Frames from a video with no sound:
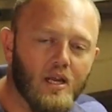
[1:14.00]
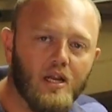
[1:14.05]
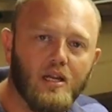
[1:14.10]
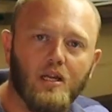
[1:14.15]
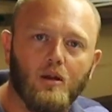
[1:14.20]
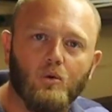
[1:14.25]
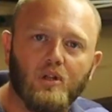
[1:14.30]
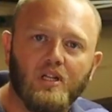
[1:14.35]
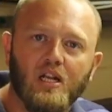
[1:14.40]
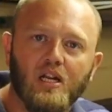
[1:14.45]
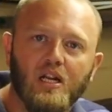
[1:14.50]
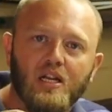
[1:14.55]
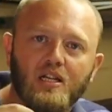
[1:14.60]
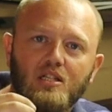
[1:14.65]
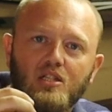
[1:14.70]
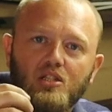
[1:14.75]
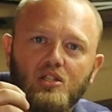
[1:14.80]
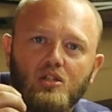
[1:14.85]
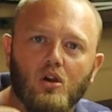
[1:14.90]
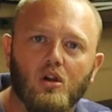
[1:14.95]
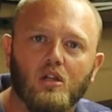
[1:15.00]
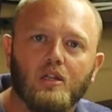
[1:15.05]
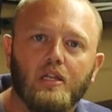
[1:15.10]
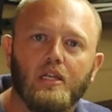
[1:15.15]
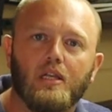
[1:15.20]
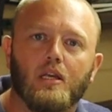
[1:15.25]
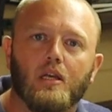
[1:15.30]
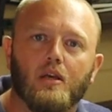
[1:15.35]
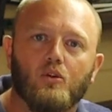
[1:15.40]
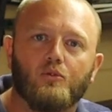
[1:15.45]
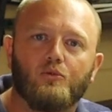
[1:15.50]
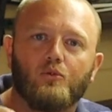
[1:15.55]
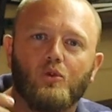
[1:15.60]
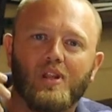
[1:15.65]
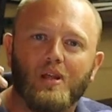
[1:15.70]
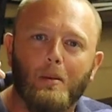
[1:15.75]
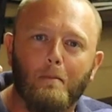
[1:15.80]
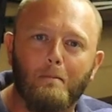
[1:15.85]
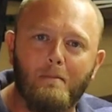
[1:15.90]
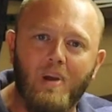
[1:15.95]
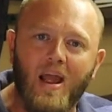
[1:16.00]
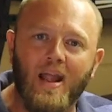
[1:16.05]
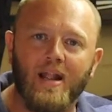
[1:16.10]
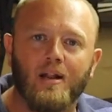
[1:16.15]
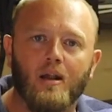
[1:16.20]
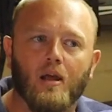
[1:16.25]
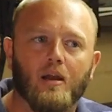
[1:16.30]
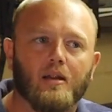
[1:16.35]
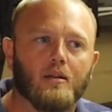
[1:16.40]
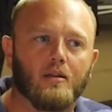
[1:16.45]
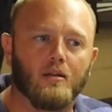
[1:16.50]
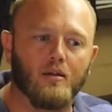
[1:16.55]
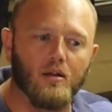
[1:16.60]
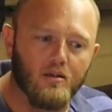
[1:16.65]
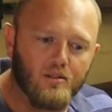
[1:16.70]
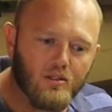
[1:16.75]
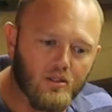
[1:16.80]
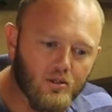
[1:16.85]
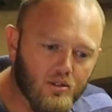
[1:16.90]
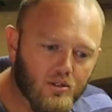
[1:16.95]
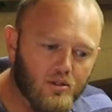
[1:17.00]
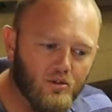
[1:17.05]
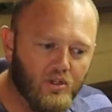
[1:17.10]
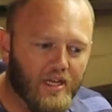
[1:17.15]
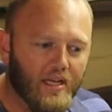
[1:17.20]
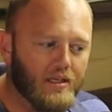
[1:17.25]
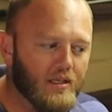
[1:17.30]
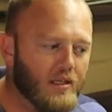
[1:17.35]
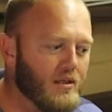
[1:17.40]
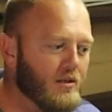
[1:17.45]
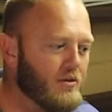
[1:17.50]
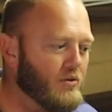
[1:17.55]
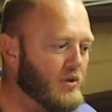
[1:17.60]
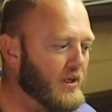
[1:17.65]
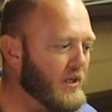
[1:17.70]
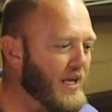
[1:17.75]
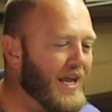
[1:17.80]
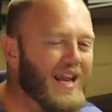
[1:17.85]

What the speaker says: I start the year off with a bang like, you know, to get into it.